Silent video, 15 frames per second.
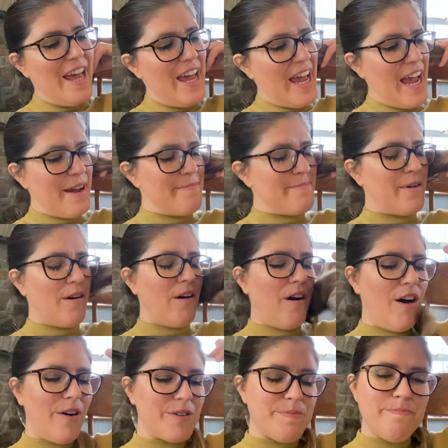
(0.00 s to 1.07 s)
it
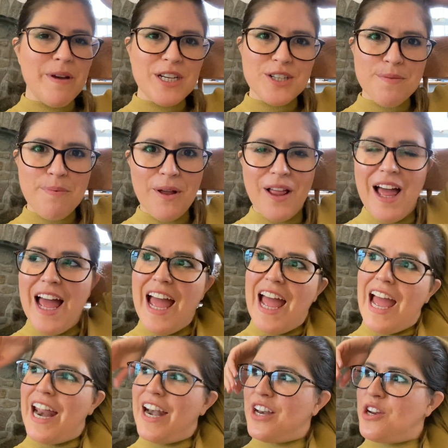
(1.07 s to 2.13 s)
was miserable.
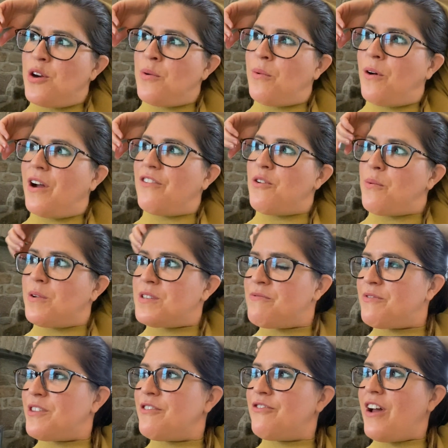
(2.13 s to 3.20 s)
And you know what? If it wasn't
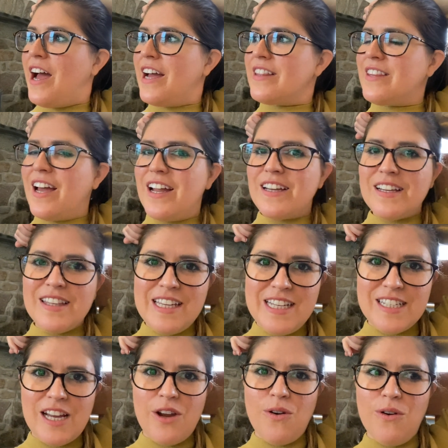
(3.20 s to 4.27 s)
for the fact that I'd
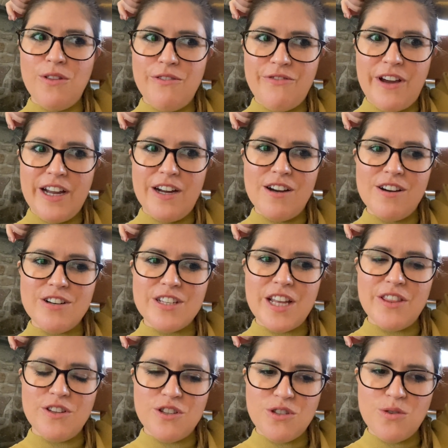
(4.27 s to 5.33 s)
cleaned out all the fires
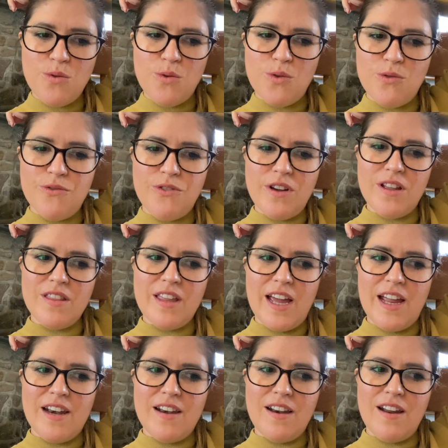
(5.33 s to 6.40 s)
and the stove,
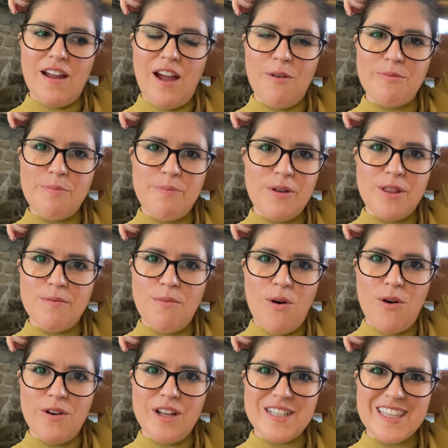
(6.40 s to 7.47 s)
then I'd be putting them
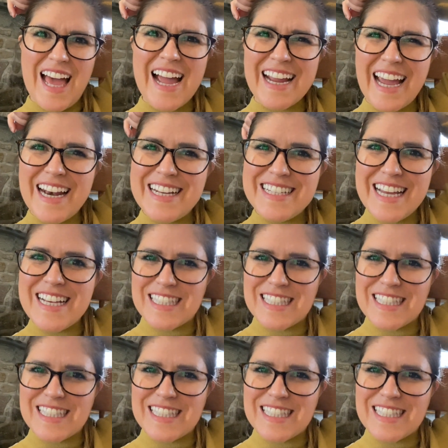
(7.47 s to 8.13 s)
on. It's that kind of day. It's